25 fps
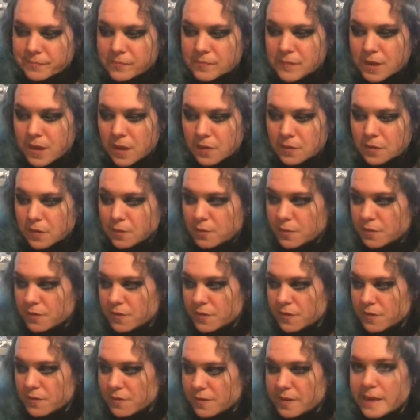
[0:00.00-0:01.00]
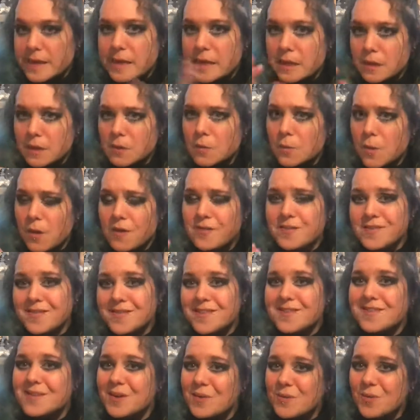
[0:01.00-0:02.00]
how can I put this, legal ones,
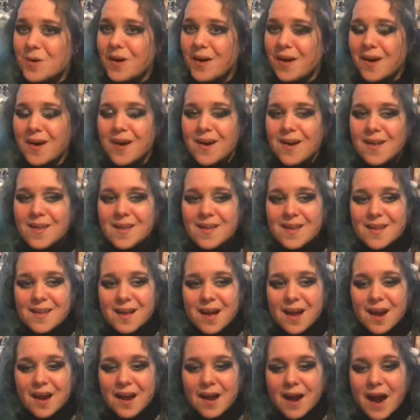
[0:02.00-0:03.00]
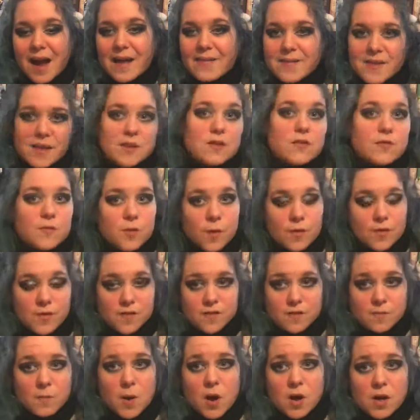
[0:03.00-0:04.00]
as it were, and then you've got the
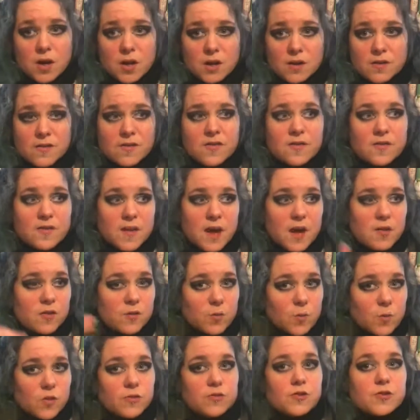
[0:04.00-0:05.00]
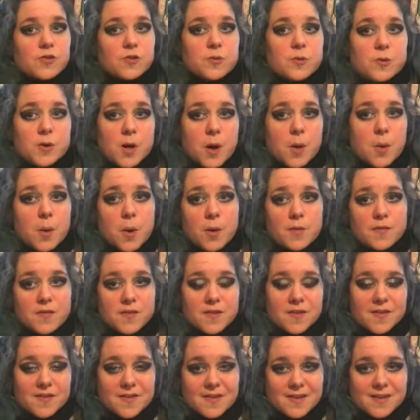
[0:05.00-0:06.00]
smugglers, and they're the ones who go over
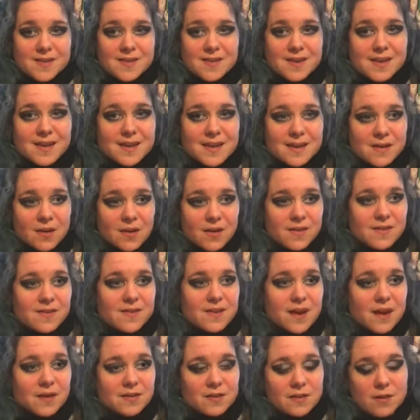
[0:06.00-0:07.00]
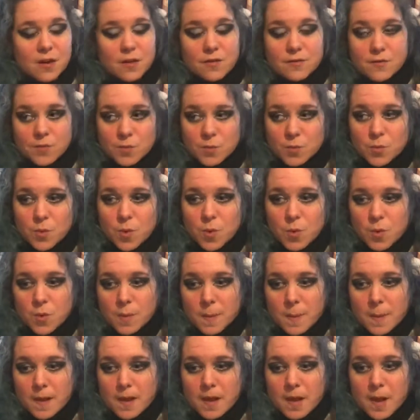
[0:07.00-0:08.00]
the city, like Seattle, over the wall,
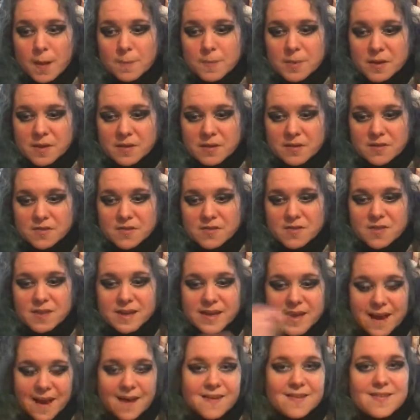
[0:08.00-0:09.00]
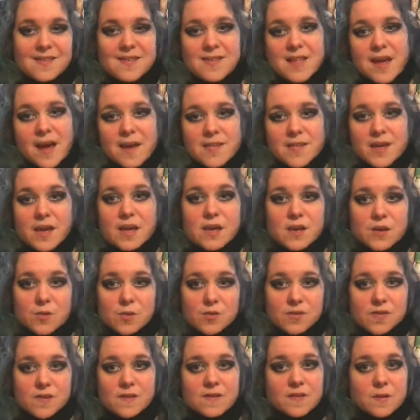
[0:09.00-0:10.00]
because the gas there, they
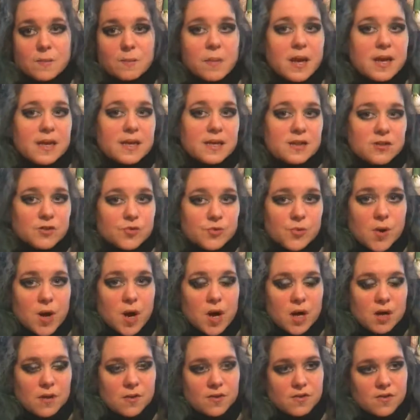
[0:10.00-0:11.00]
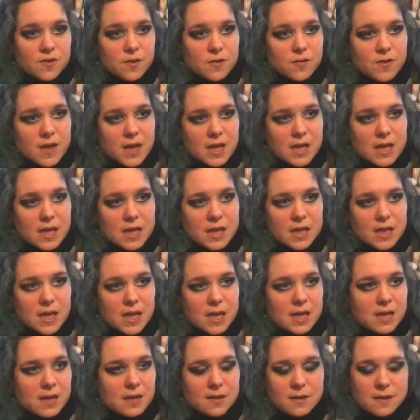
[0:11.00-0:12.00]
use it to make a drug. So they
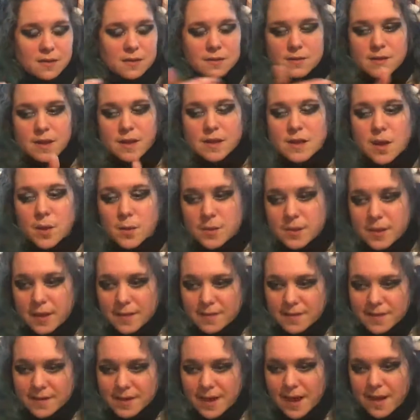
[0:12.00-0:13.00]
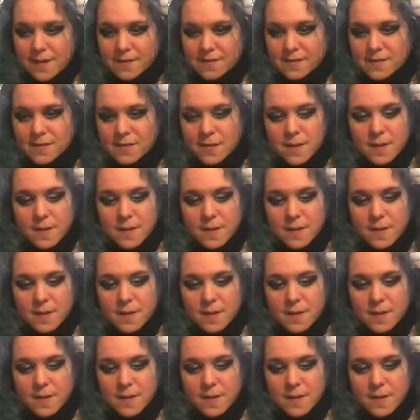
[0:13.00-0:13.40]
go and get the gas.